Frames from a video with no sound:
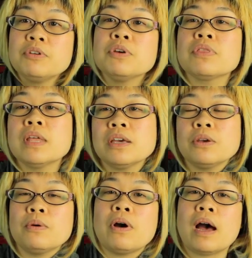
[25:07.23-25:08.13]
think
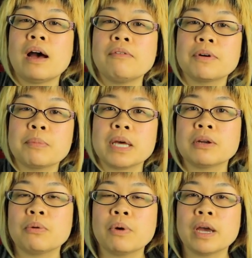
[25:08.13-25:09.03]
you have a
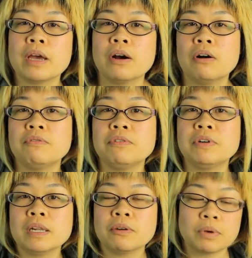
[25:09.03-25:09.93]
better way of
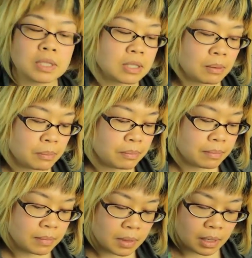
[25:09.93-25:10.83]
dealing with some
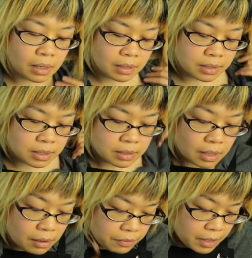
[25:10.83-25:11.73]

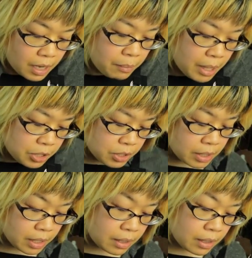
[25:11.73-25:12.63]
stuff that I mentioned
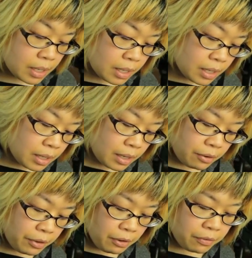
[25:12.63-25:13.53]
here,
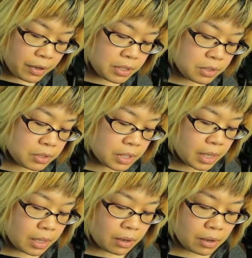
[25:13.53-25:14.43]
feel free to
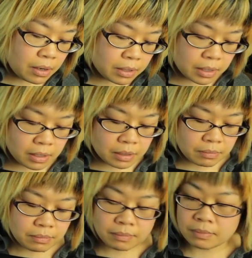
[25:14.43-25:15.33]
say it on the
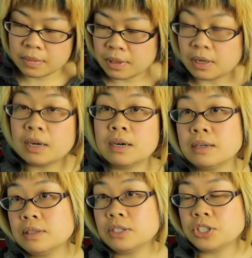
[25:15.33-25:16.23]

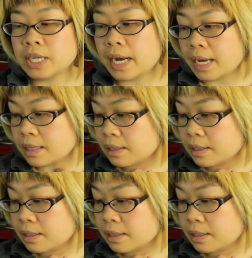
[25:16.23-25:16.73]
chat.